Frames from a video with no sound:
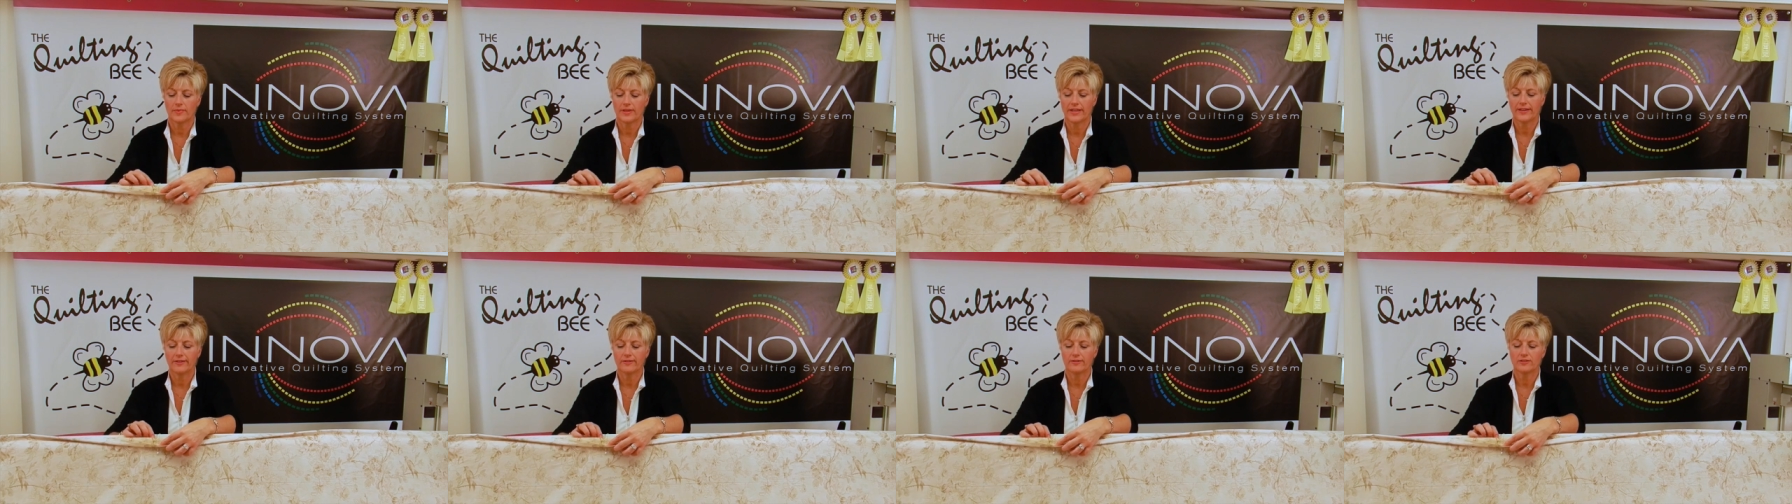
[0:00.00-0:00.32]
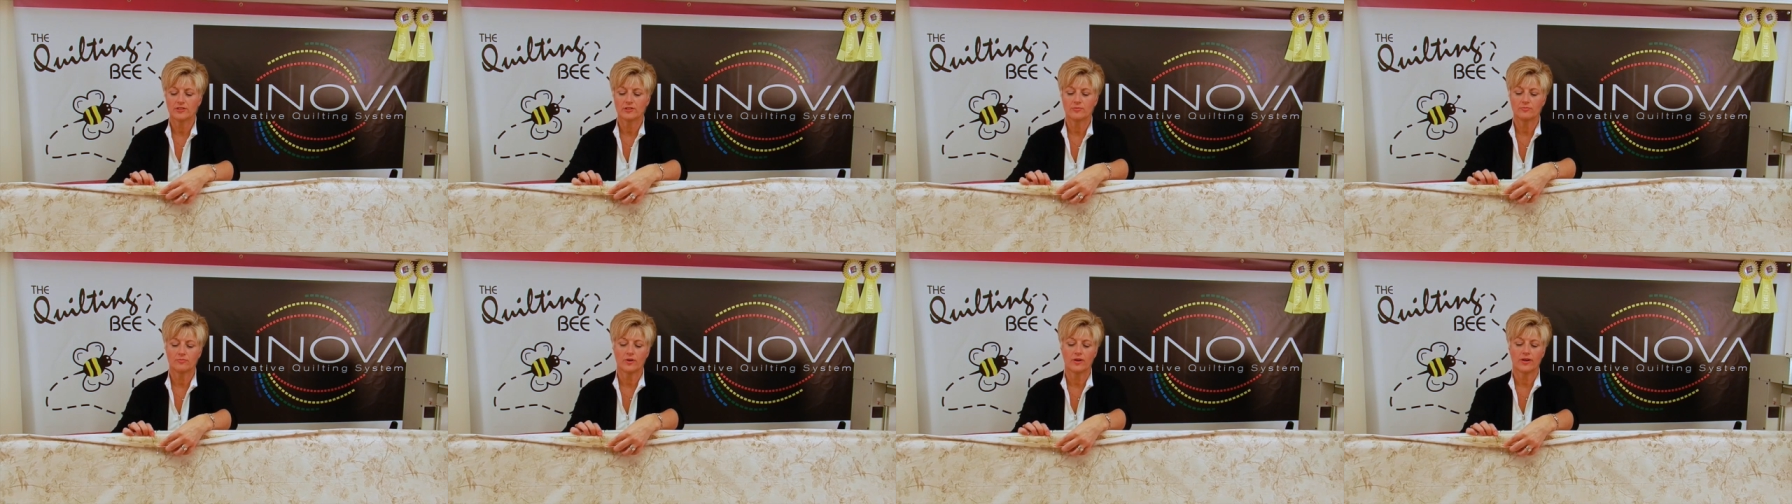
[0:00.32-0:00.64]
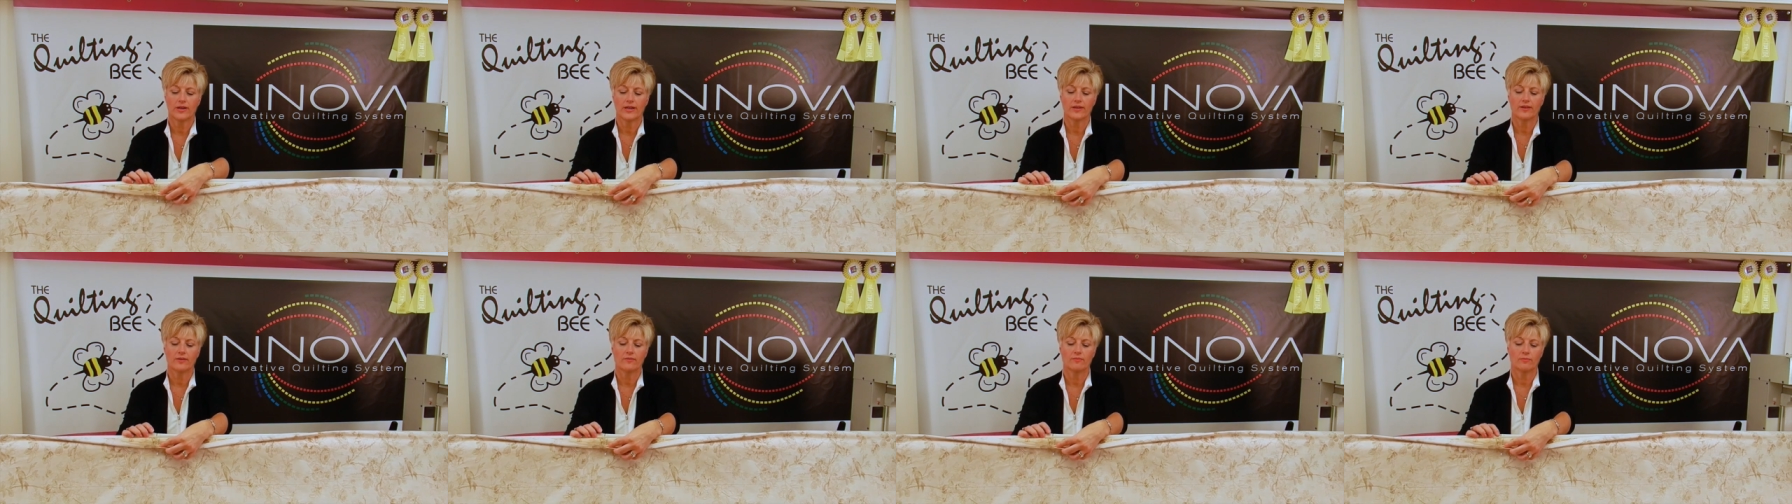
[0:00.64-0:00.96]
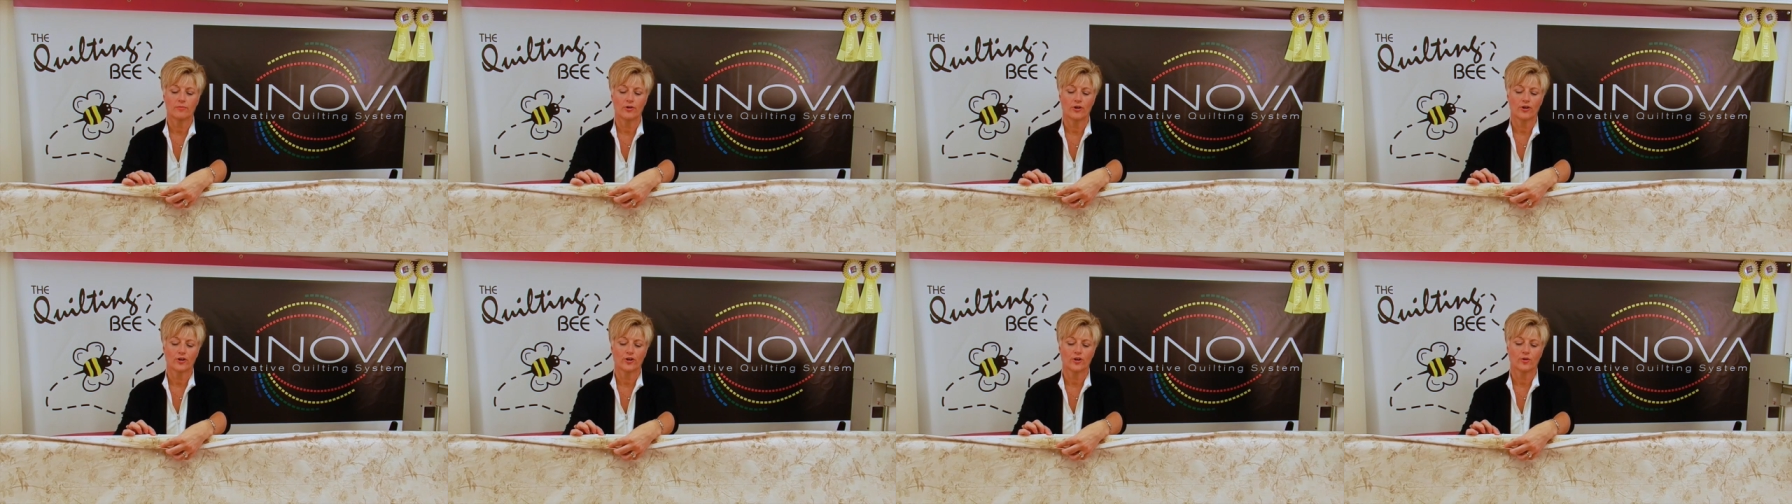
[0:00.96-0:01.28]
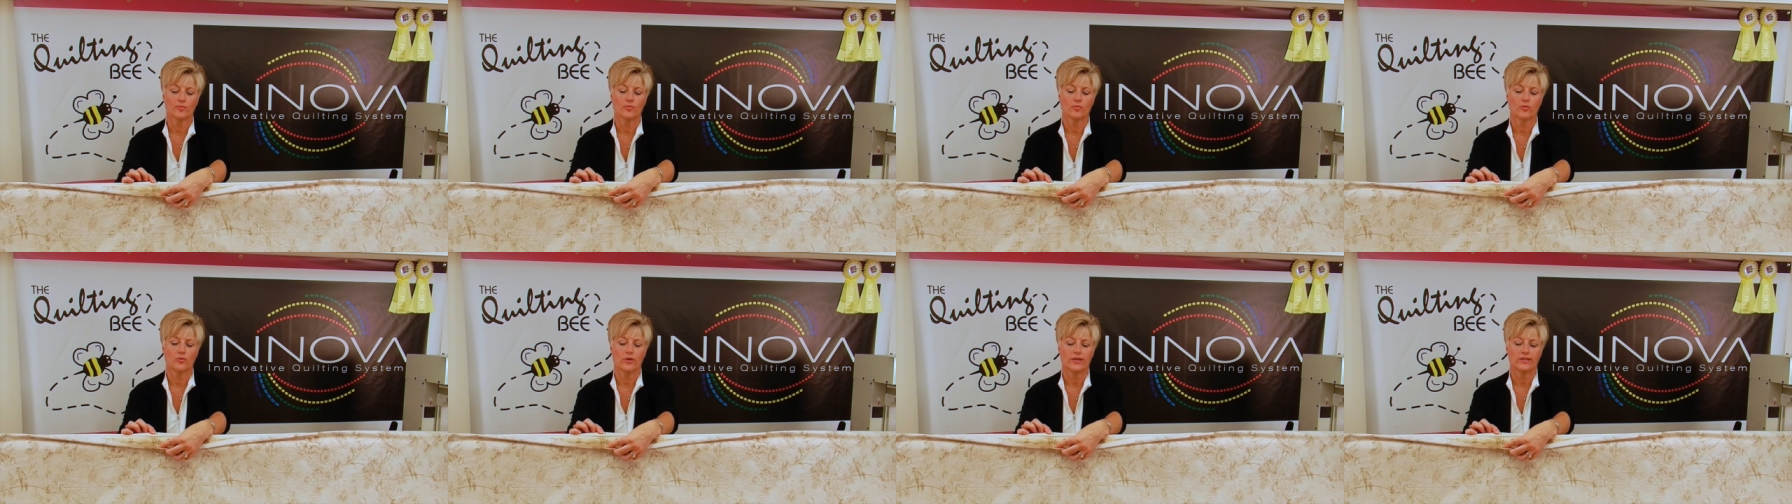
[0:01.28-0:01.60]
here's my
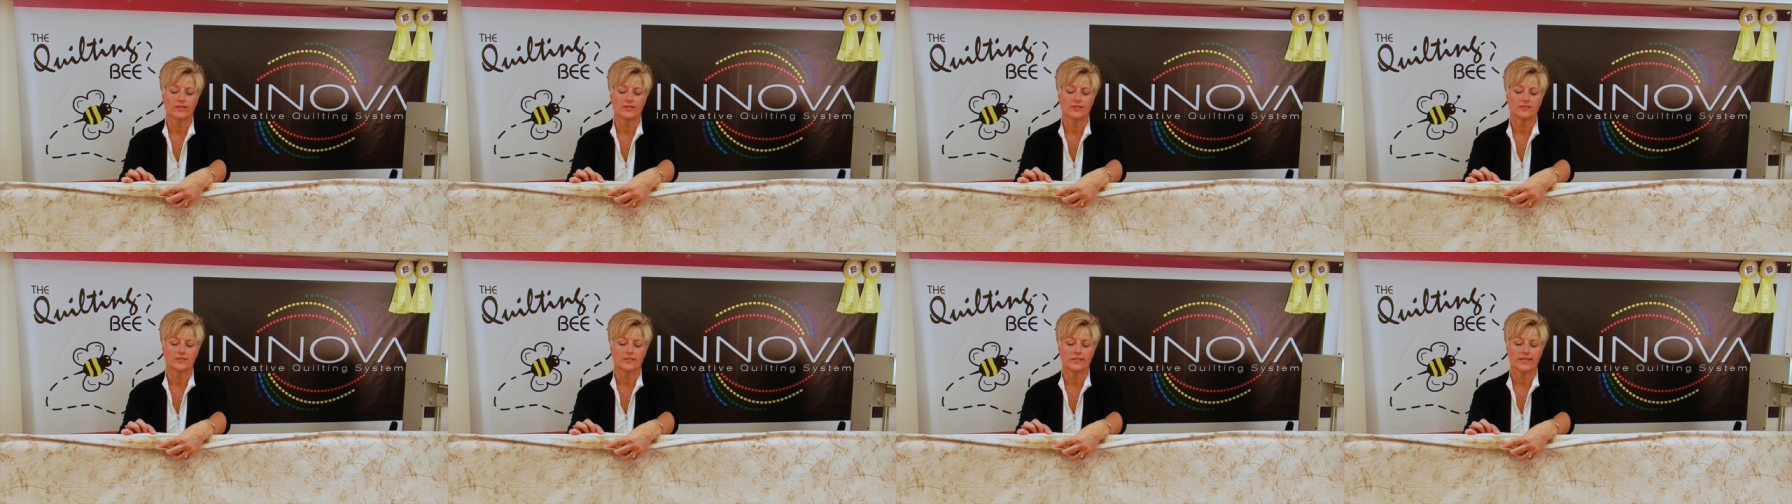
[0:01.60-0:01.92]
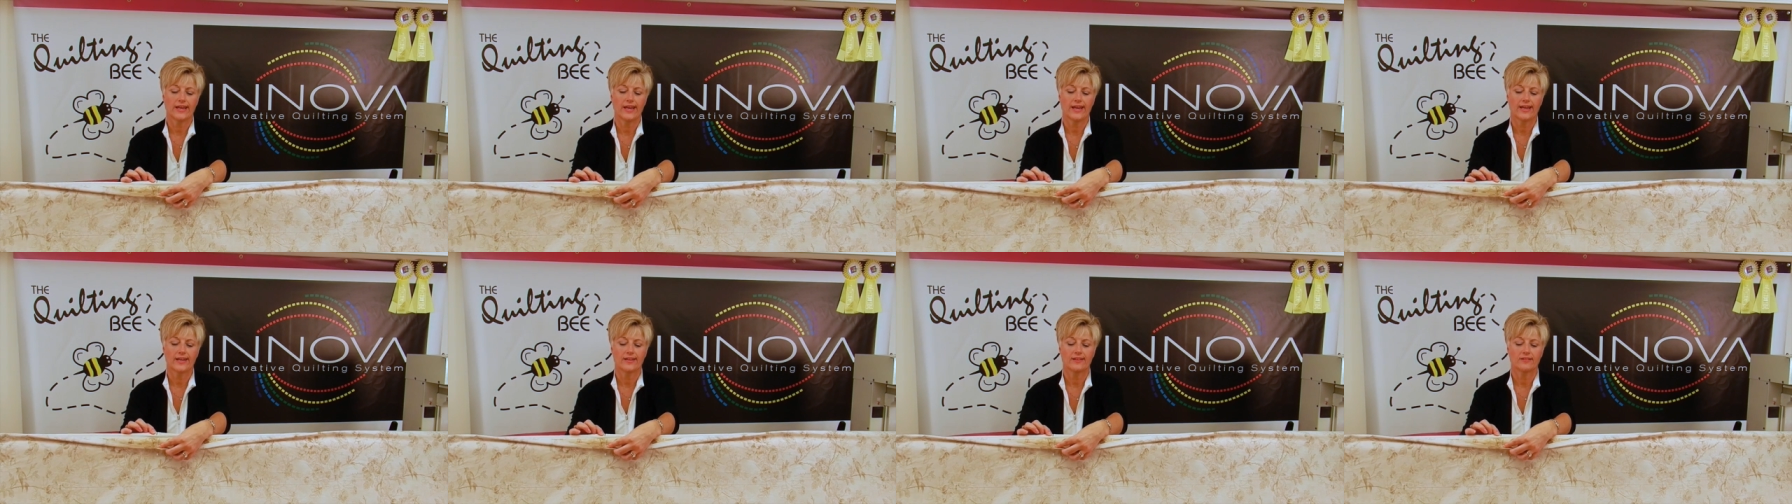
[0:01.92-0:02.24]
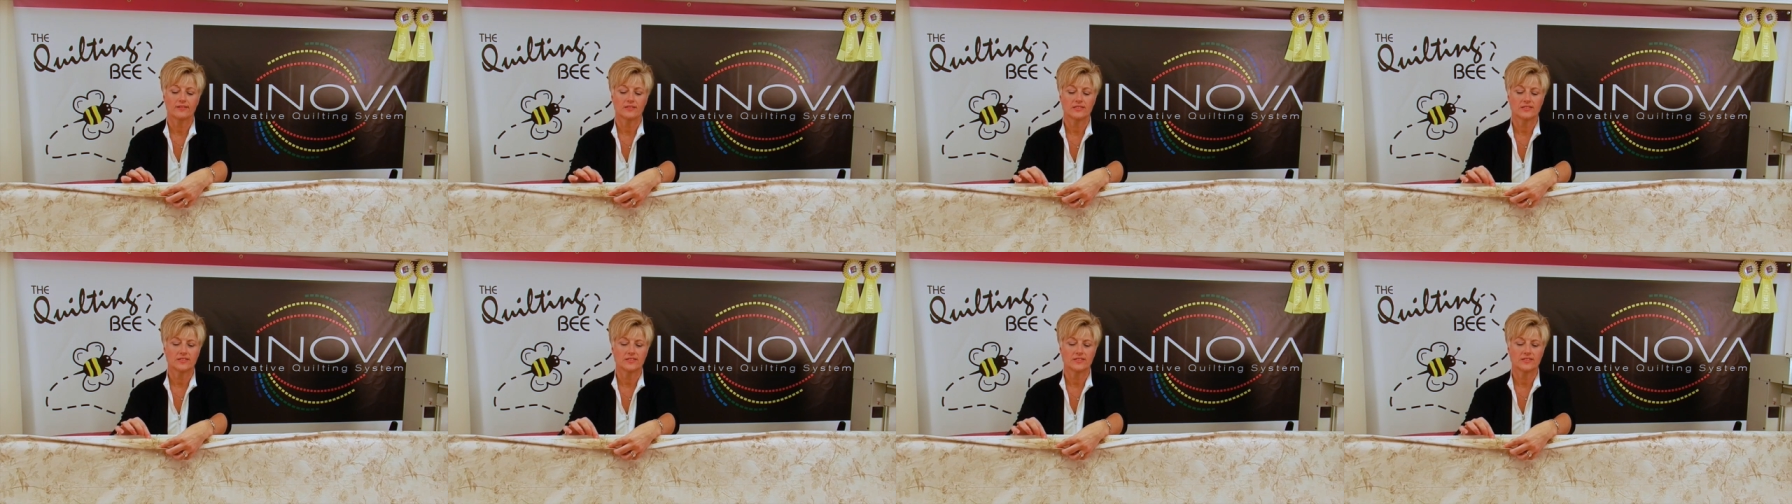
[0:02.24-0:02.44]
marker point indicating